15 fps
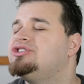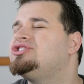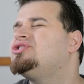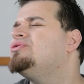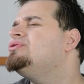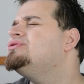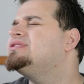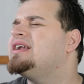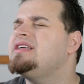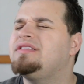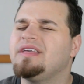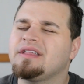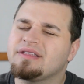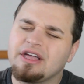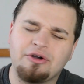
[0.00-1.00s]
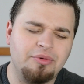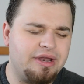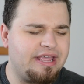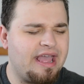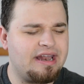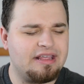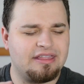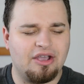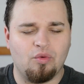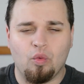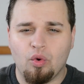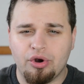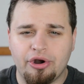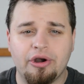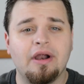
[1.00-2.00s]
Just don't use anything liquidy, anything
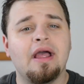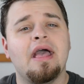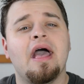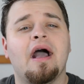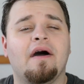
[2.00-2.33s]
water.